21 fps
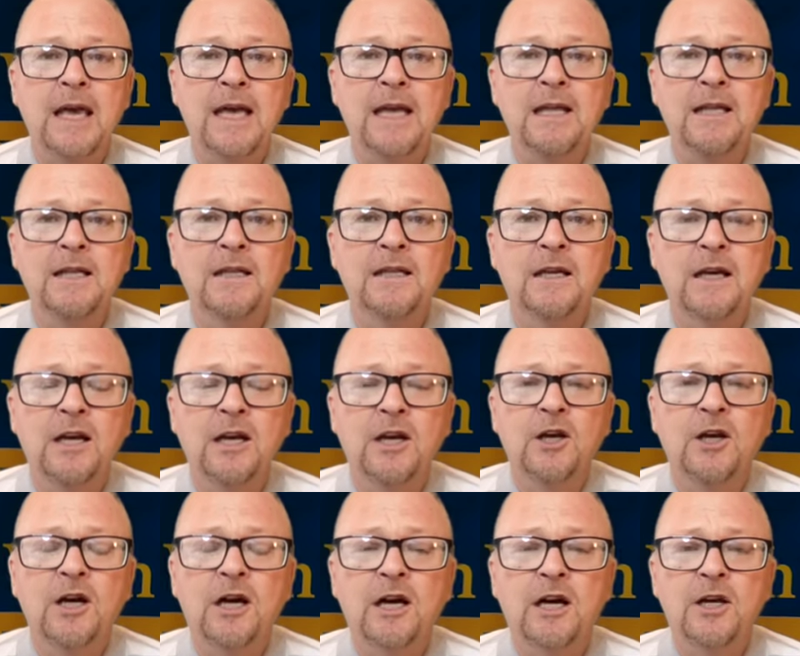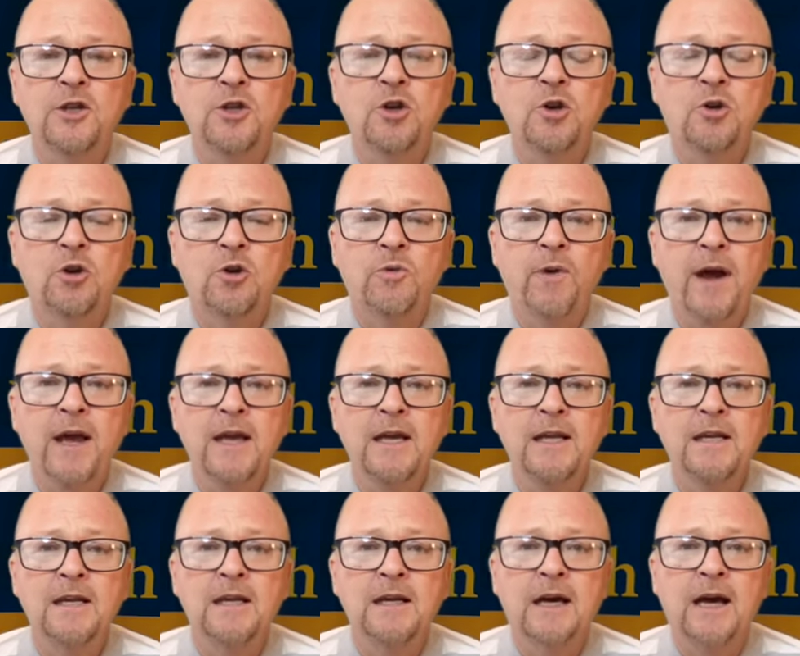in
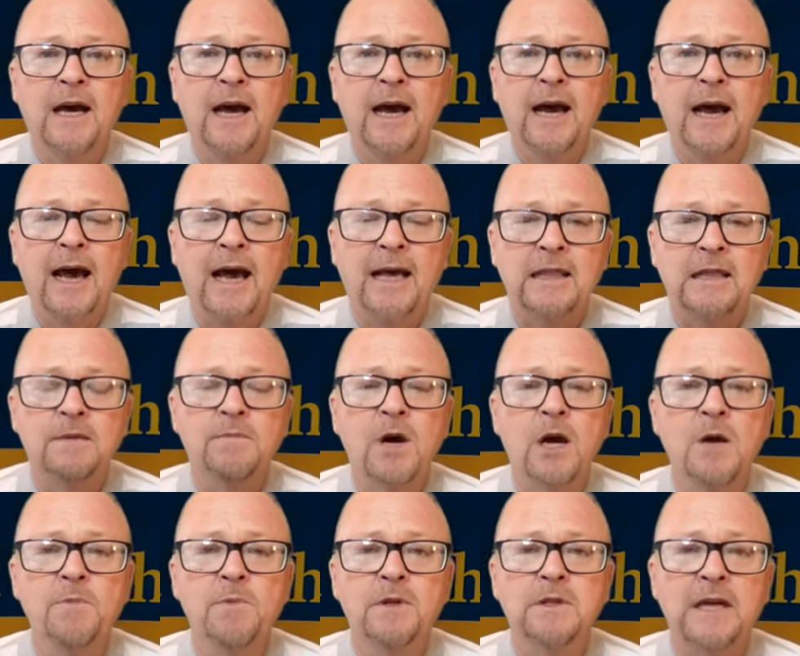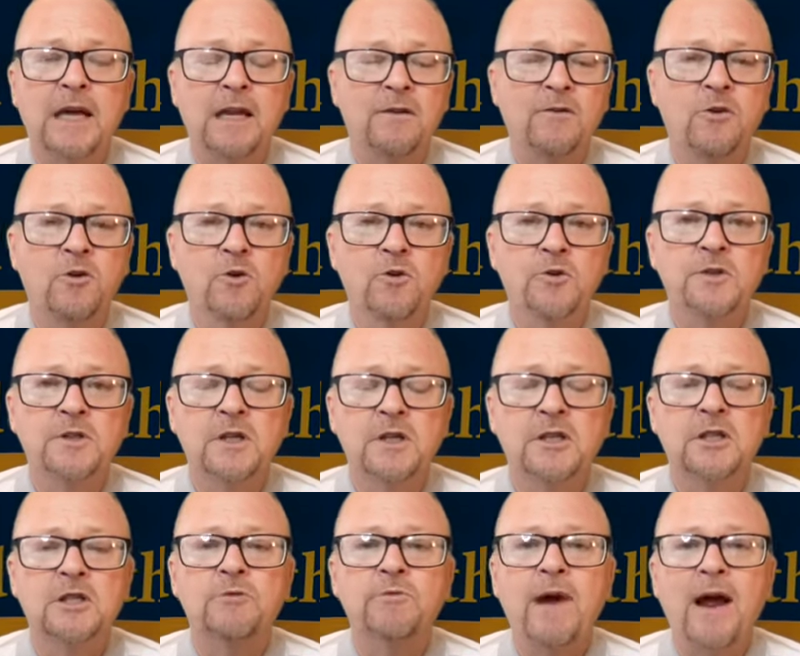Ukraine at the moment, and of course the
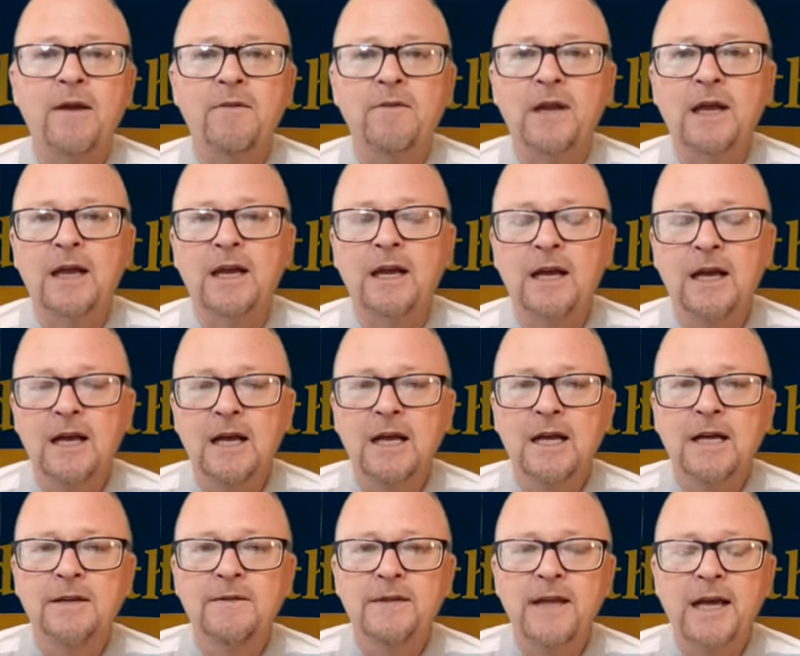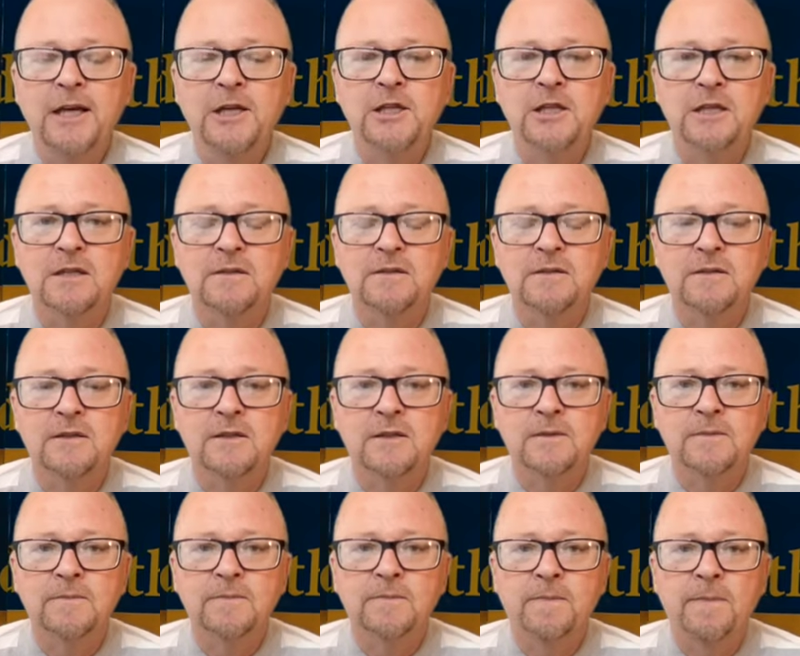surrounding
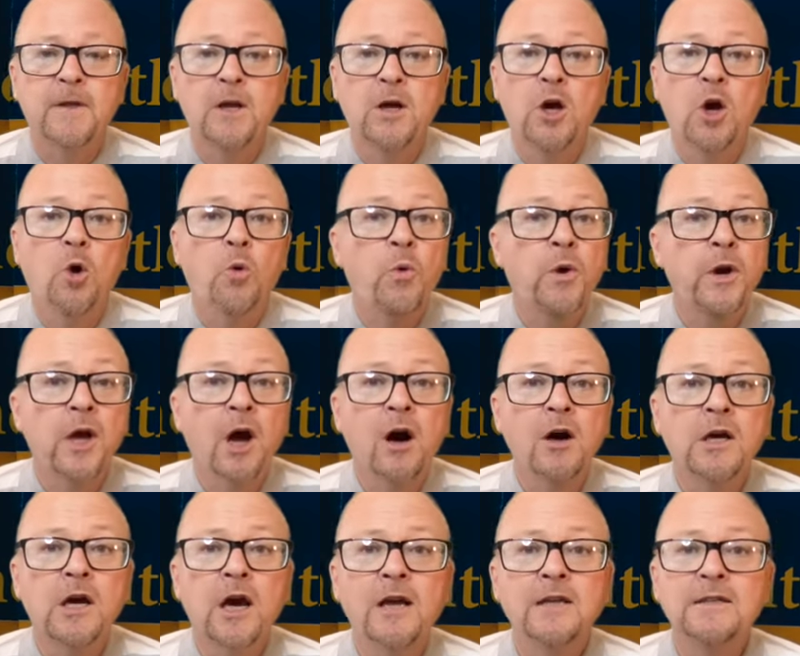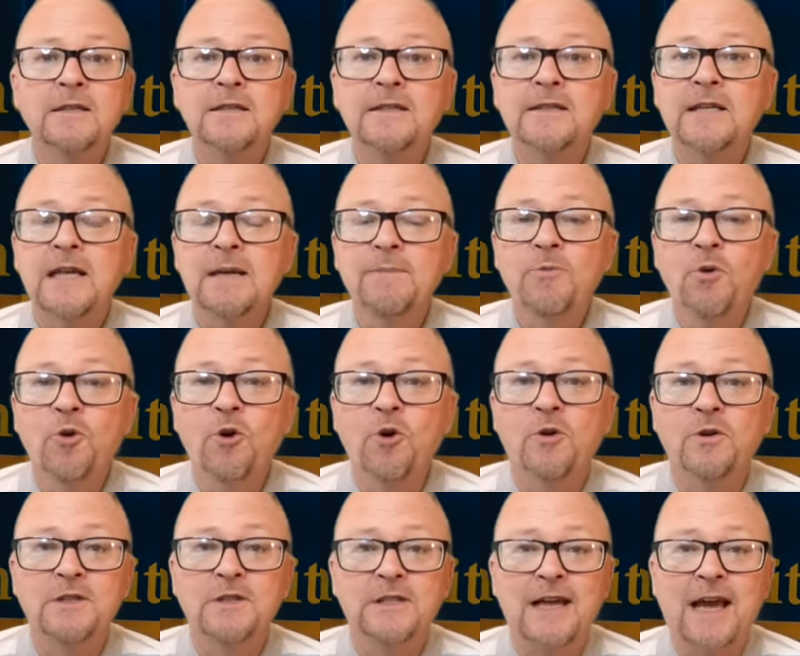nations. We are going to see
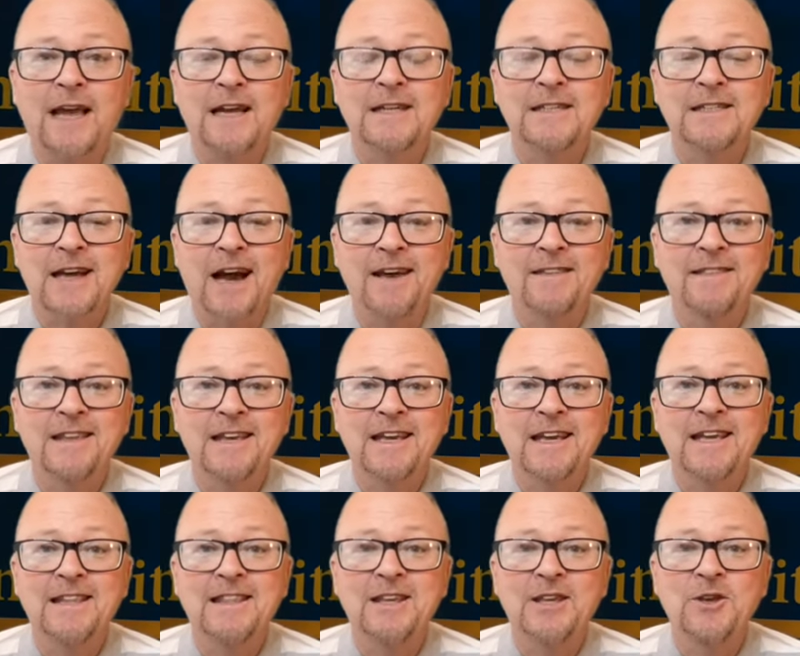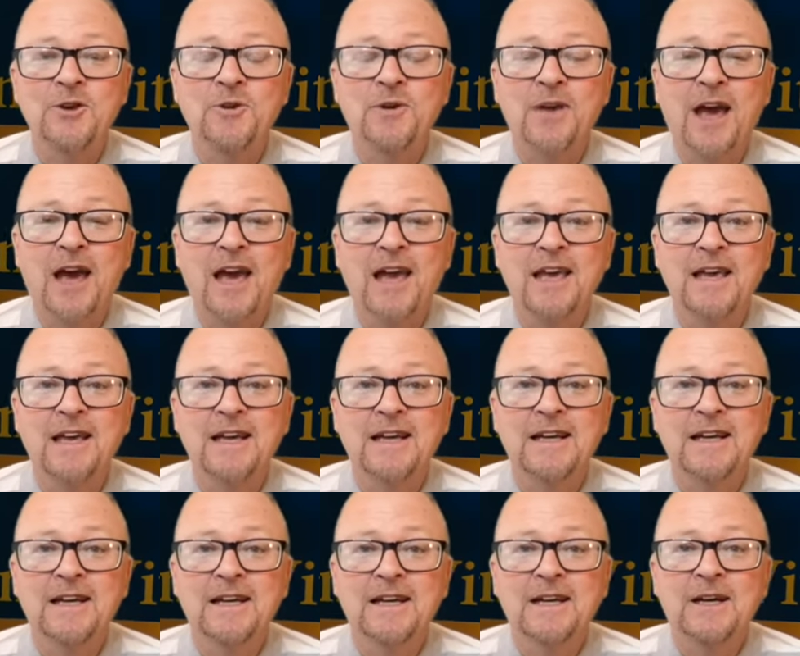more change, I think, in the UK.
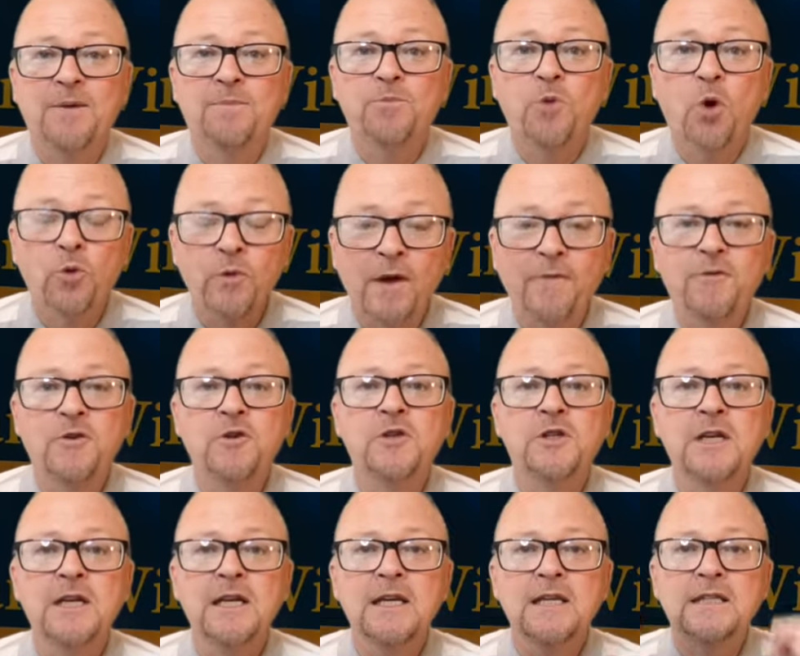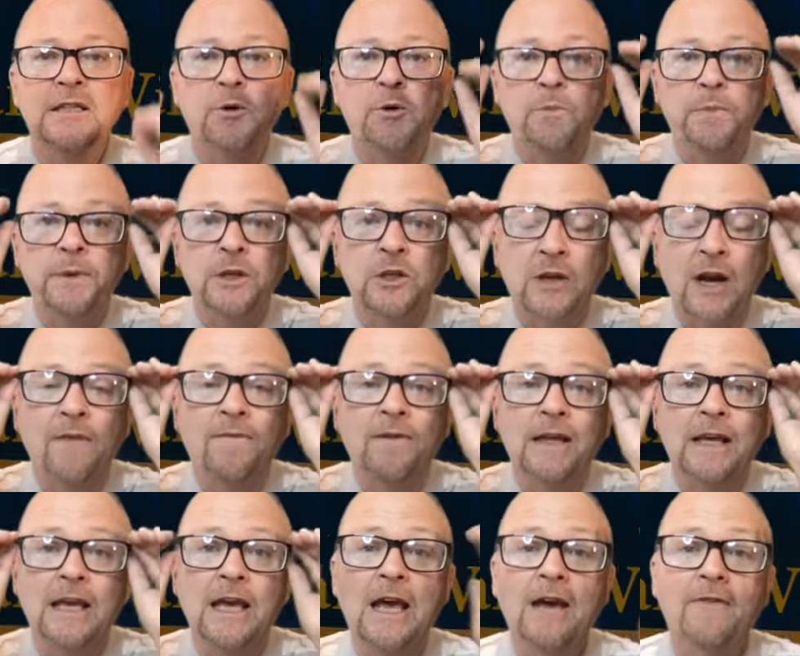More refugees that will be
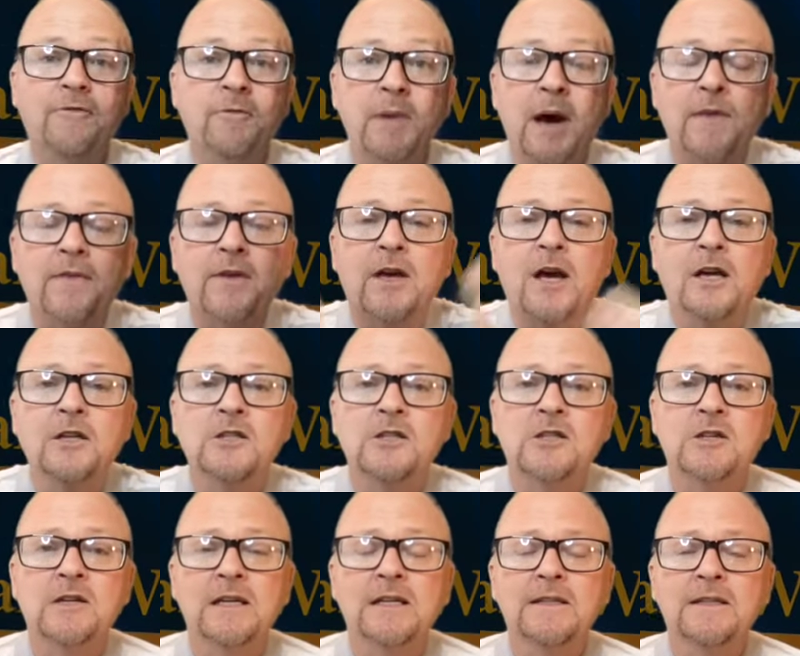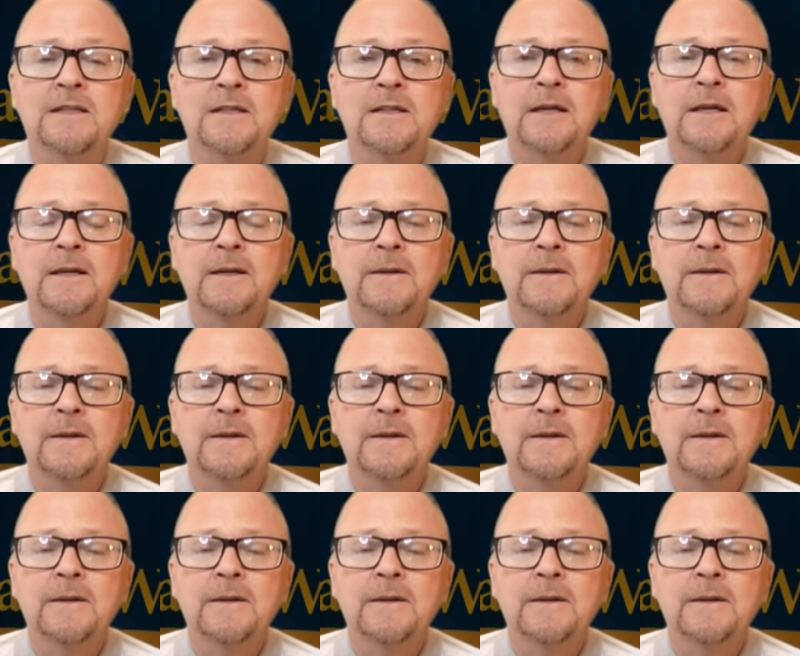travelling here from other countries.